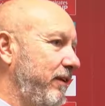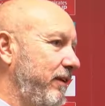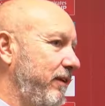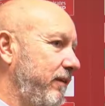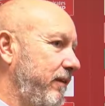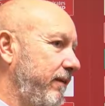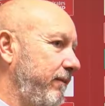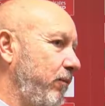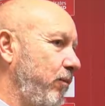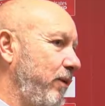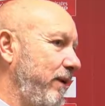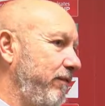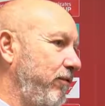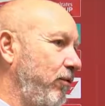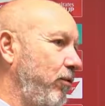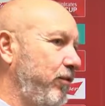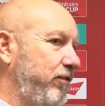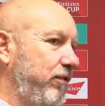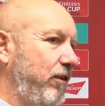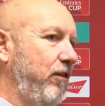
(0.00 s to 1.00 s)
You know, we've
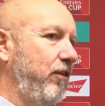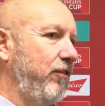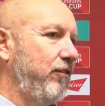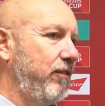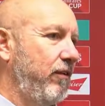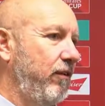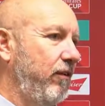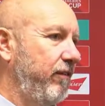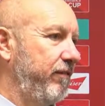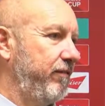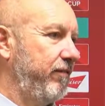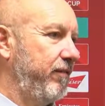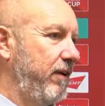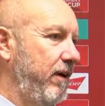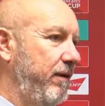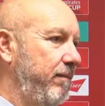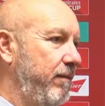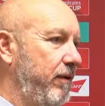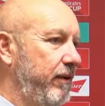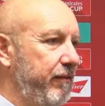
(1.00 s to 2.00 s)
also lost a lot
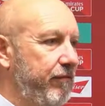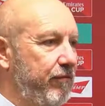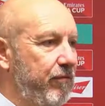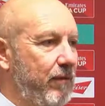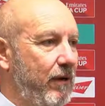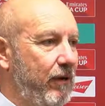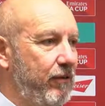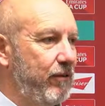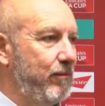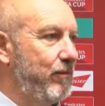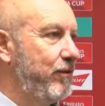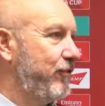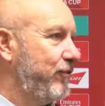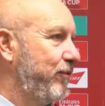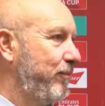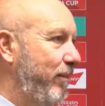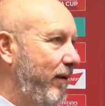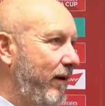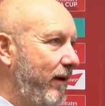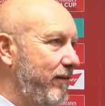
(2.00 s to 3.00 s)
of money from our commercial
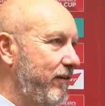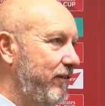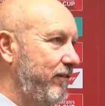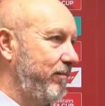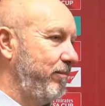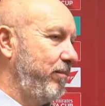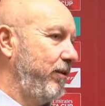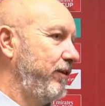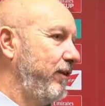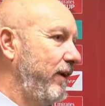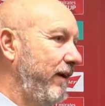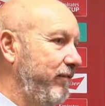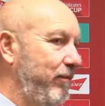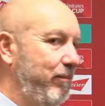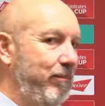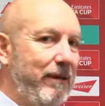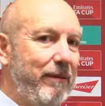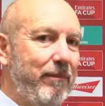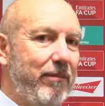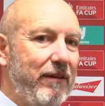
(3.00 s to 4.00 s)
partners by not having
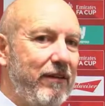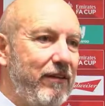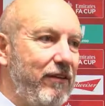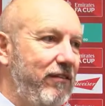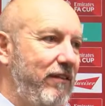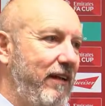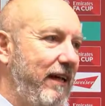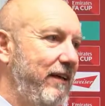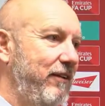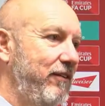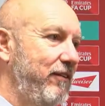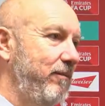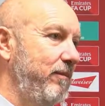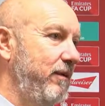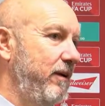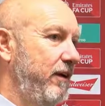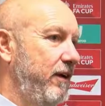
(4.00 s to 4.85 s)
people in the stadium.